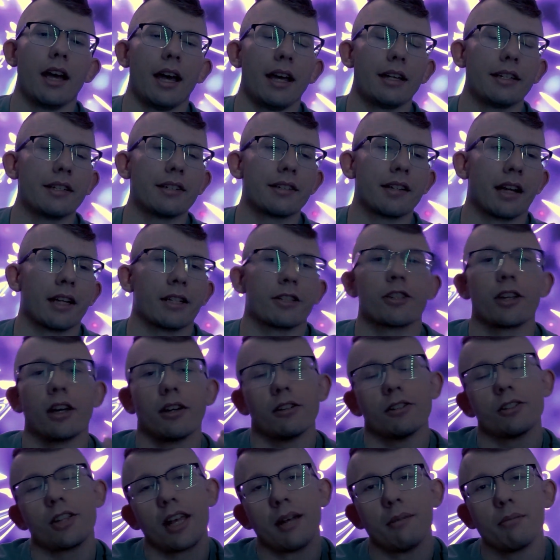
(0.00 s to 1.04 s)
design
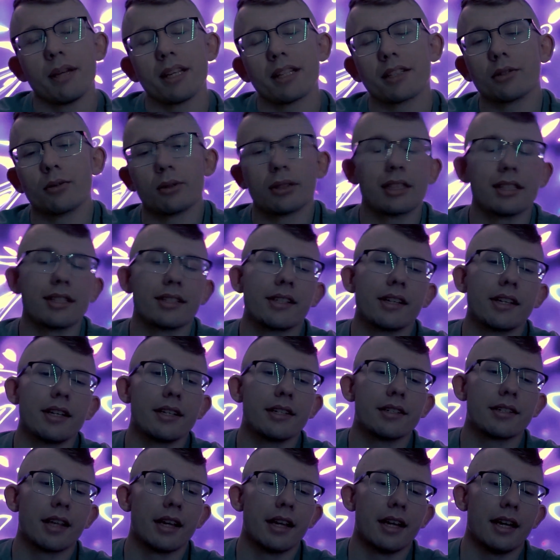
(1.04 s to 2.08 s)
challenge. And basically what this
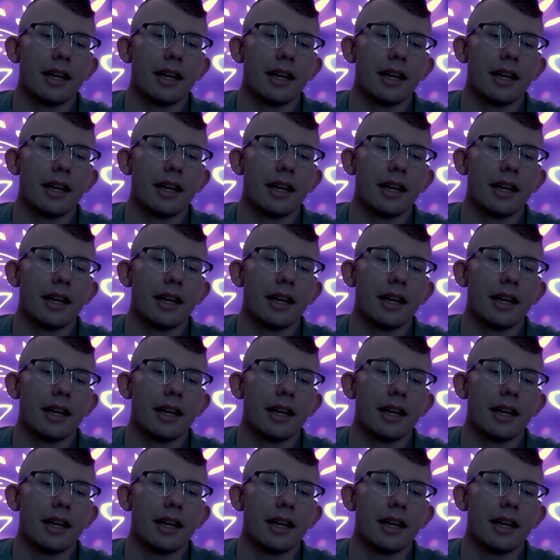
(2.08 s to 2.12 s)
is